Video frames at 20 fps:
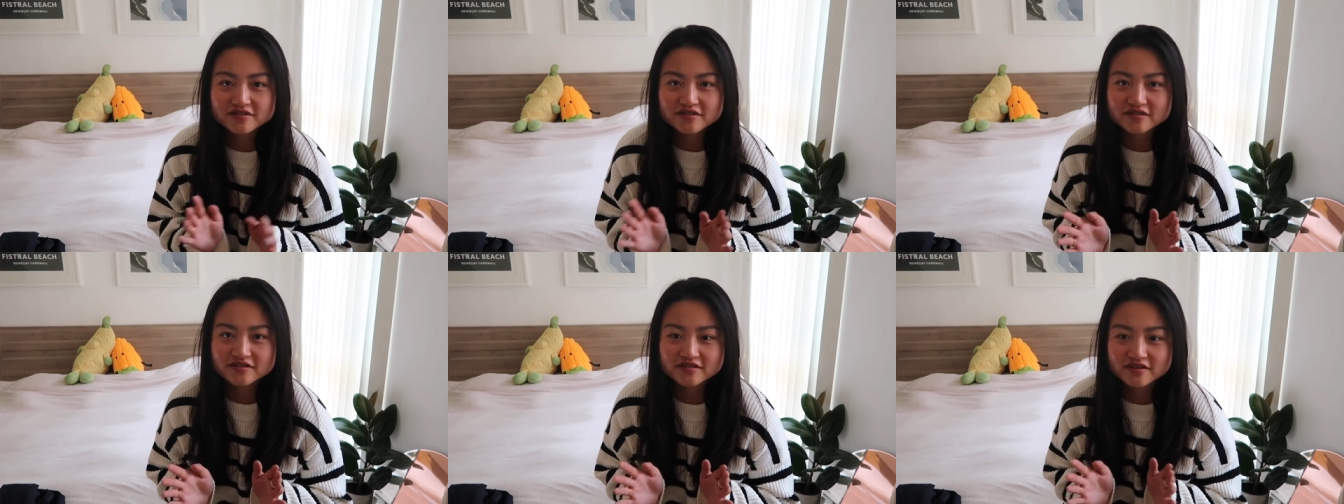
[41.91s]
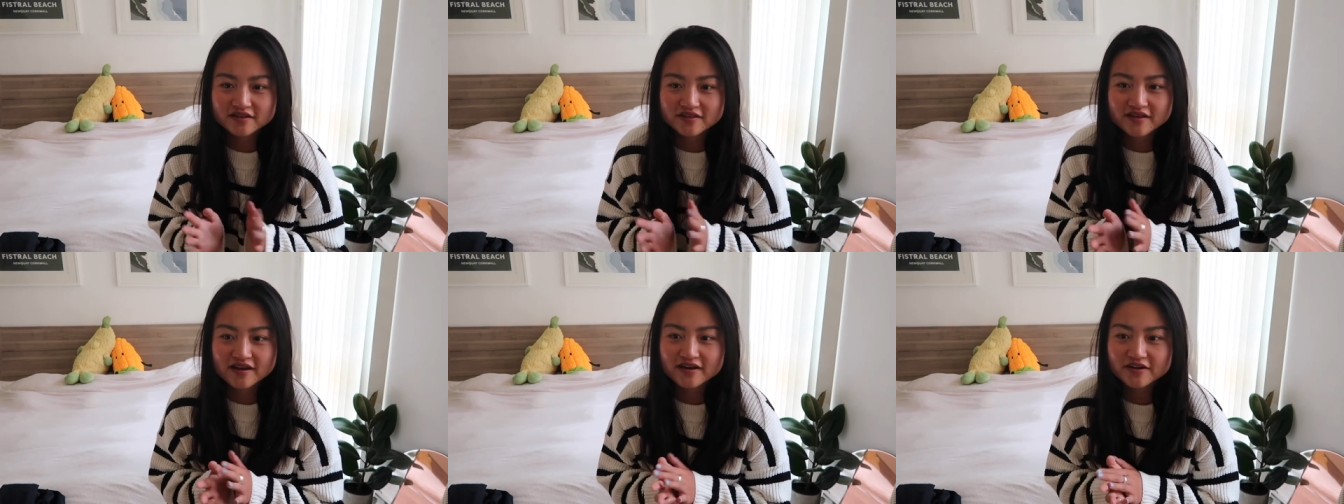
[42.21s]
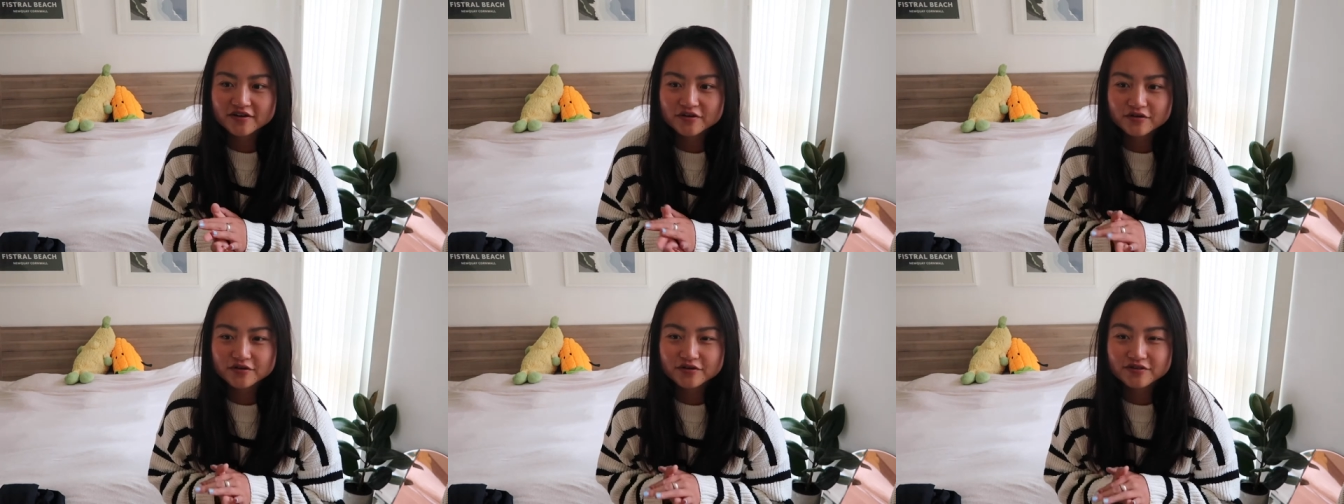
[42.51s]
things like that,
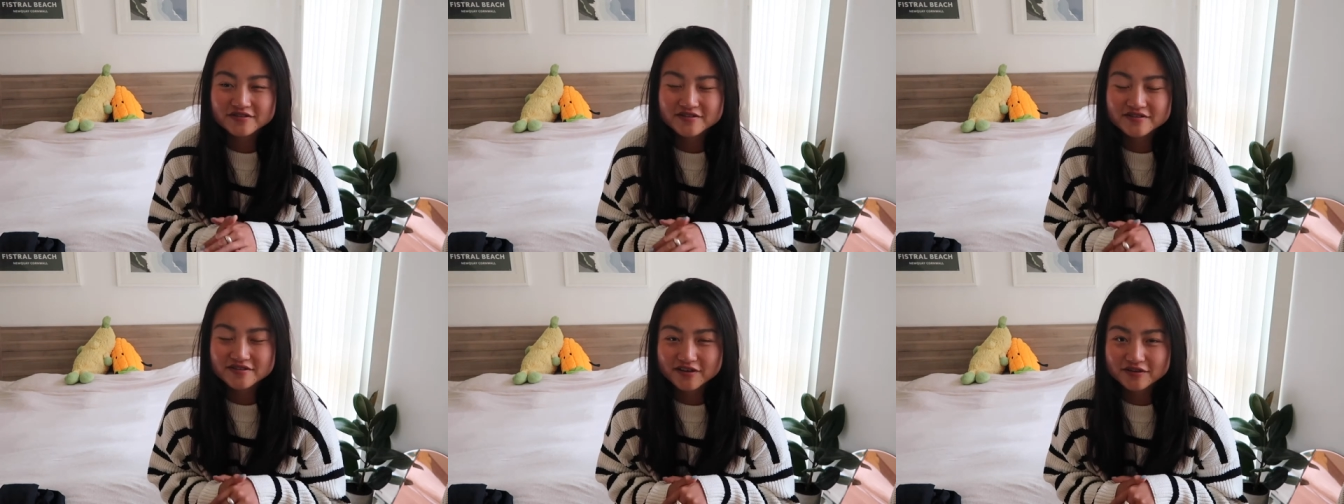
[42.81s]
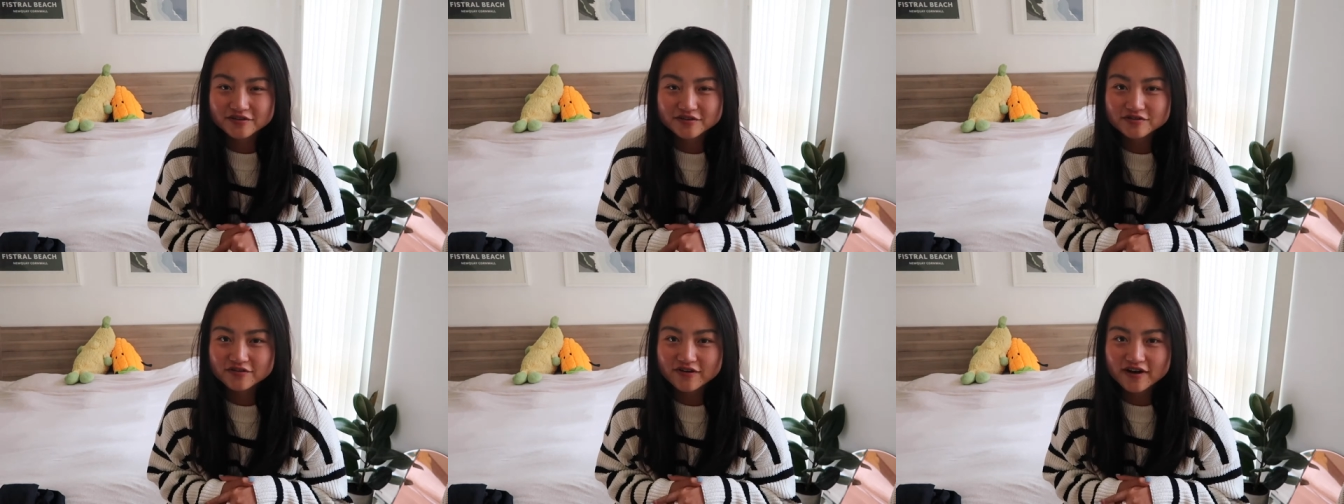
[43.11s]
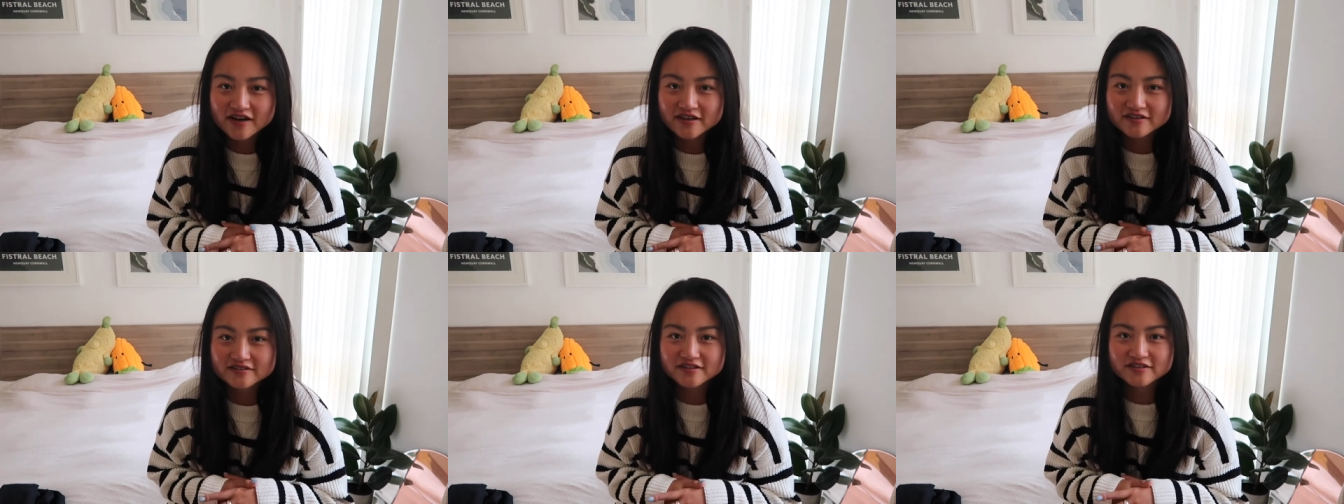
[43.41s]
and go to the sales
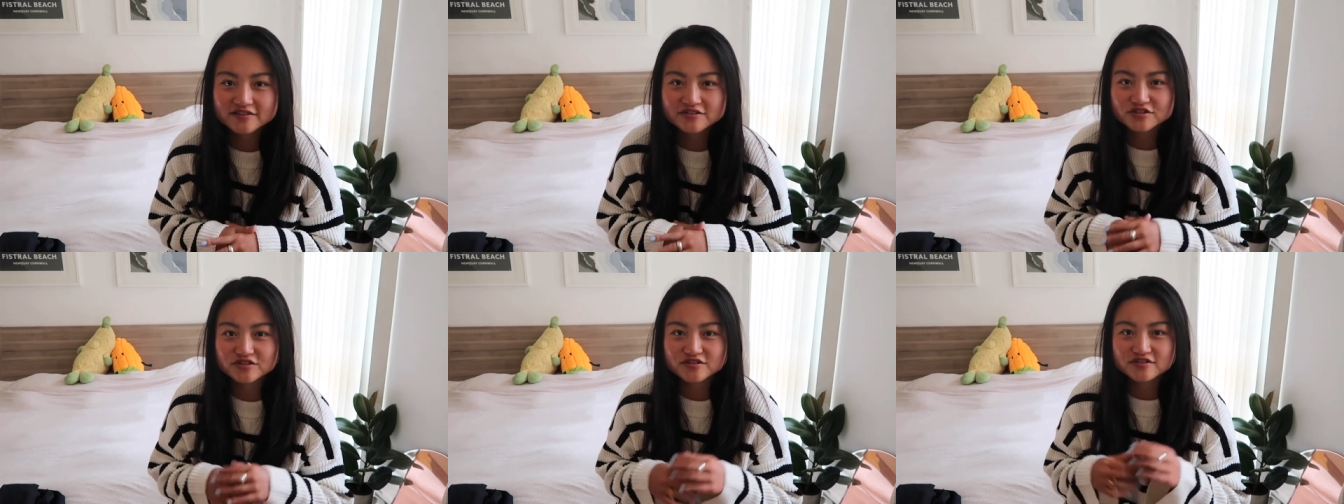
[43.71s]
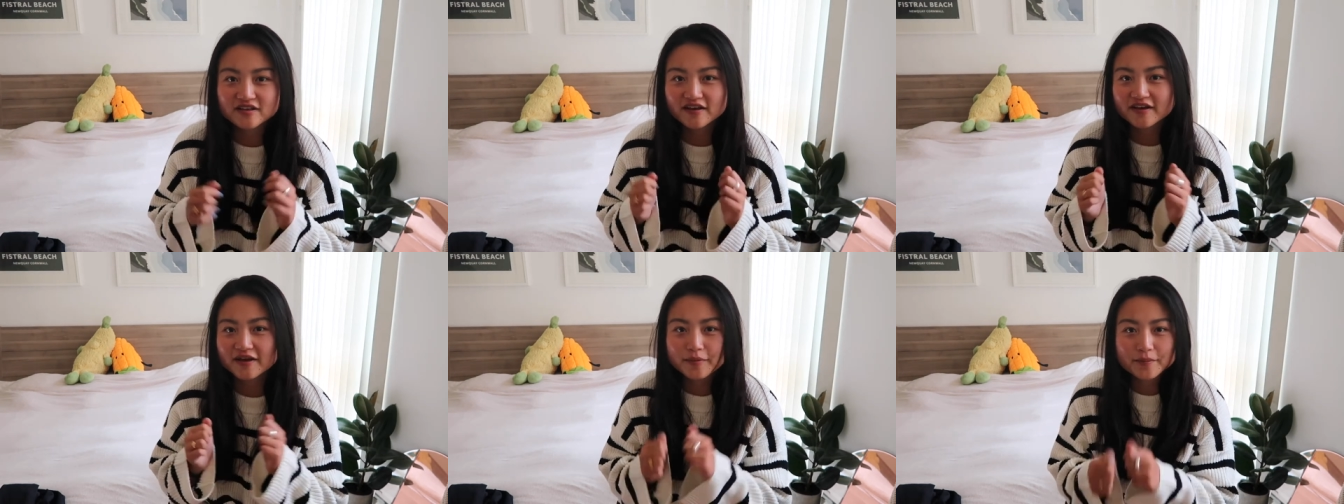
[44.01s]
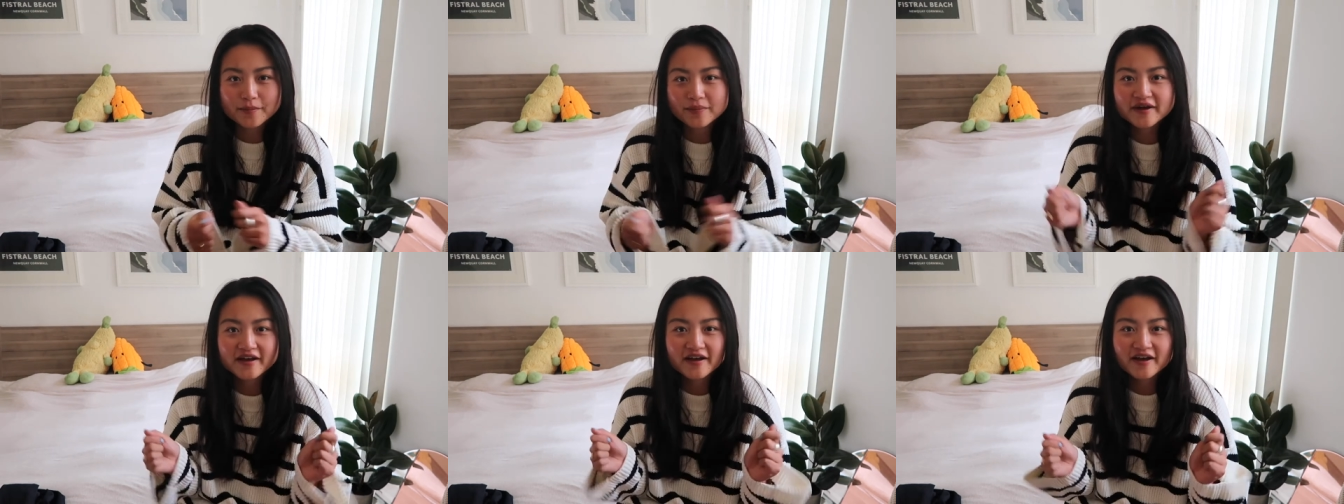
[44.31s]
racks and just like
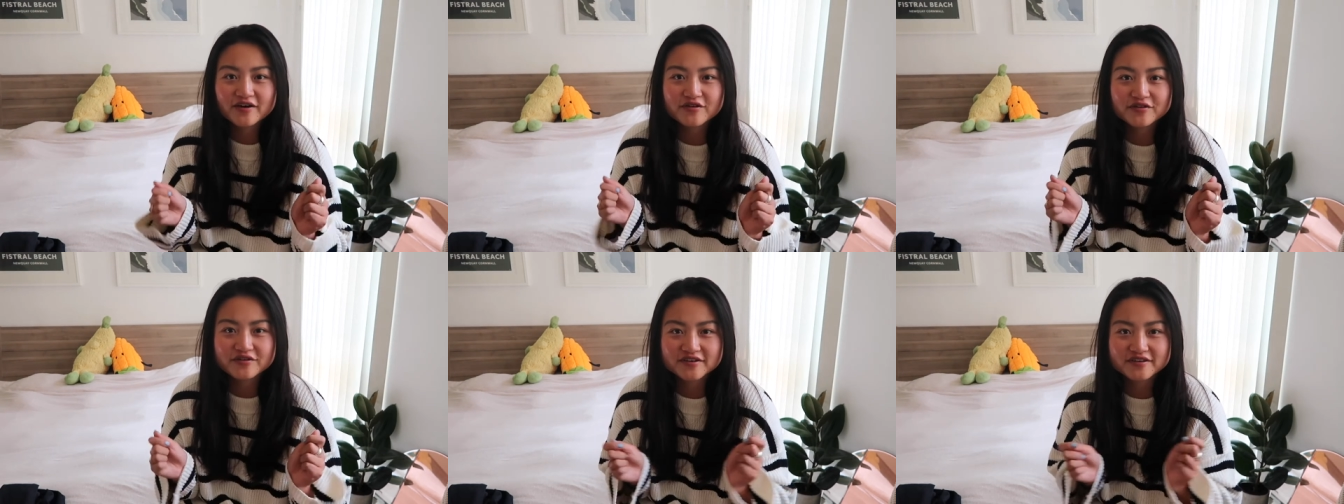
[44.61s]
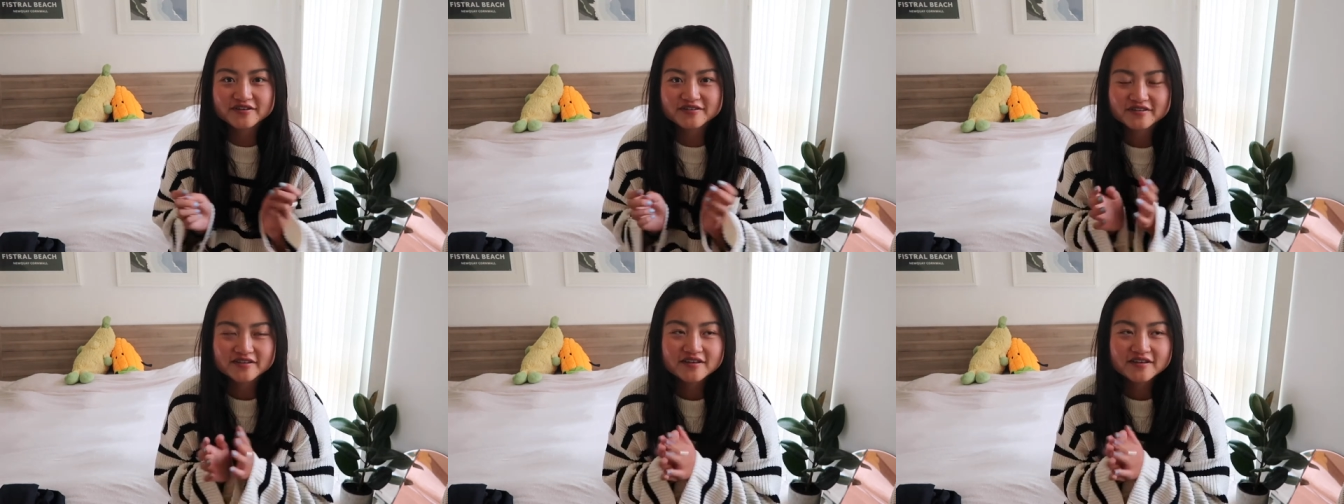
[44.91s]
pick out things.